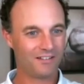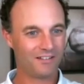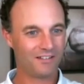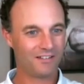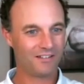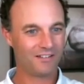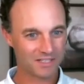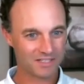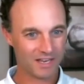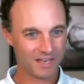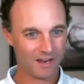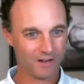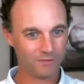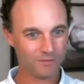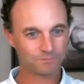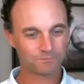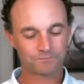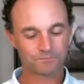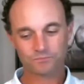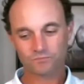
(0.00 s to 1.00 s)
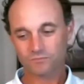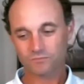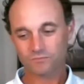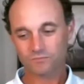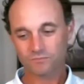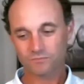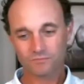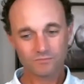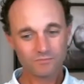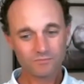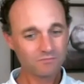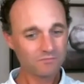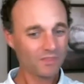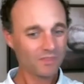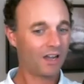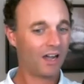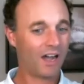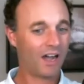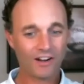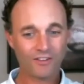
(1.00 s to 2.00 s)
sale
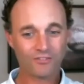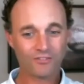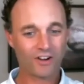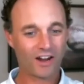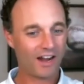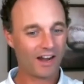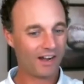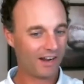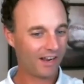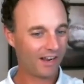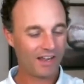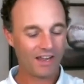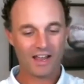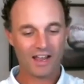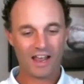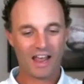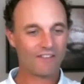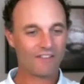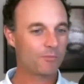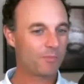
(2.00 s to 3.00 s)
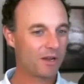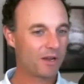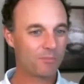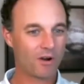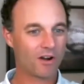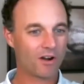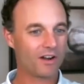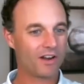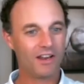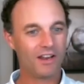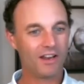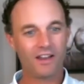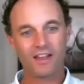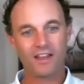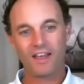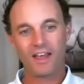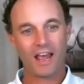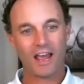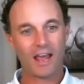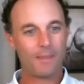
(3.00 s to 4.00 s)
on a Friday, have a big party,
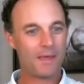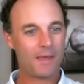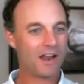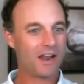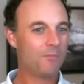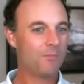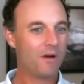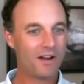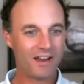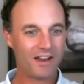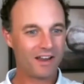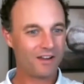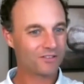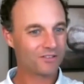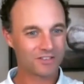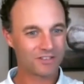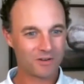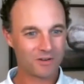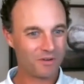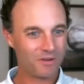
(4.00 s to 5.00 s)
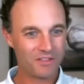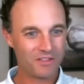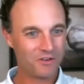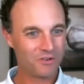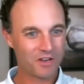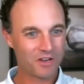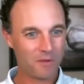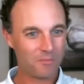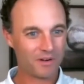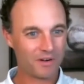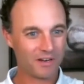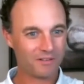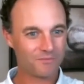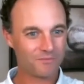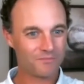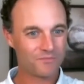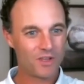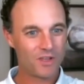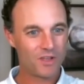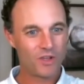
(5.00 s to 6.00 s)
and then on Monday it was going to be the new company.
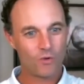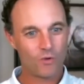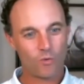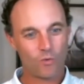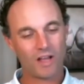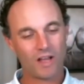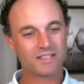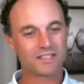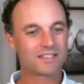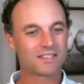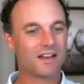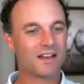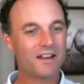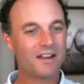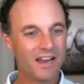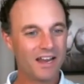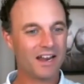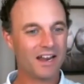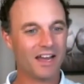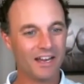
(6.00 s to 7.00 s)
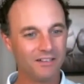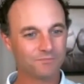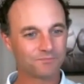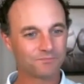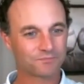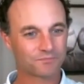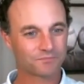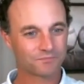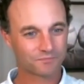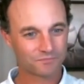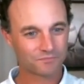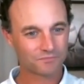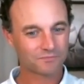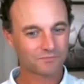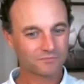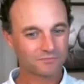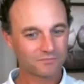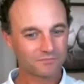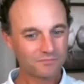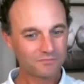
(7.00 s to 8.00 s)
Well, on Sunday night,
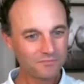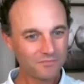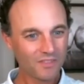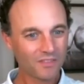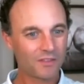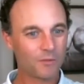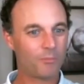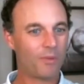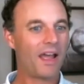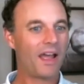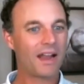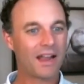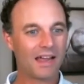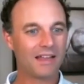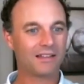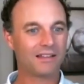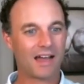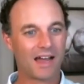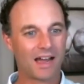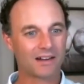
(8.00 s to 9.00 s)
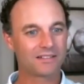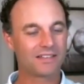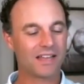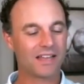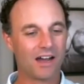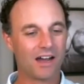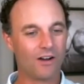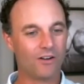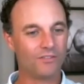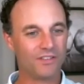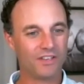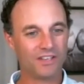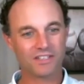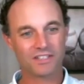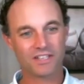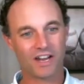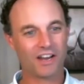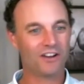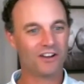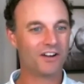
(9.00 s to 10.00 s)
the bad guy locked down the
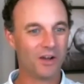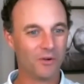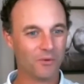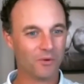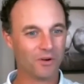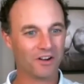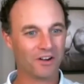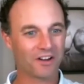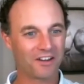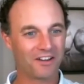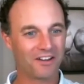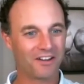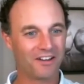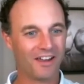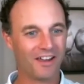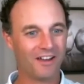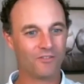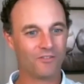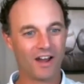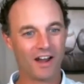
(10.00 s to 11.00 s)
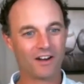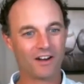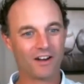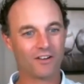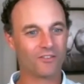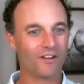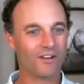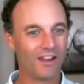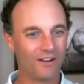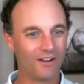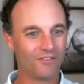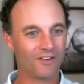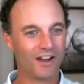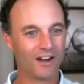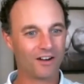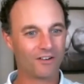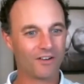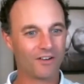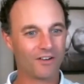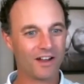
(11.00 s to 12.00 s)
entire network and ran a
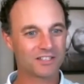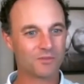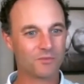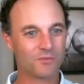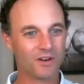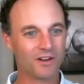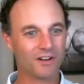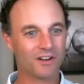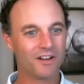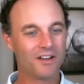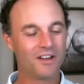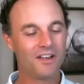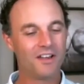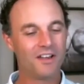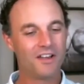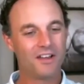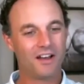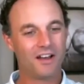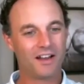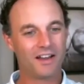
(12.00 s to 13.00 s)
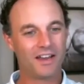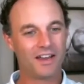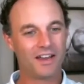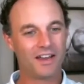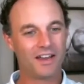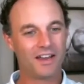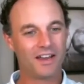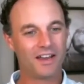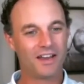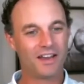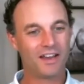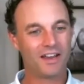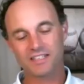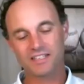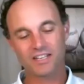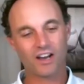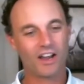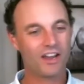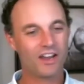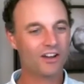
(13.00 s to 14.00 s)
ransomware against the
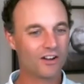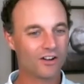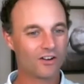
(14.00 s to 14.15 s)
entire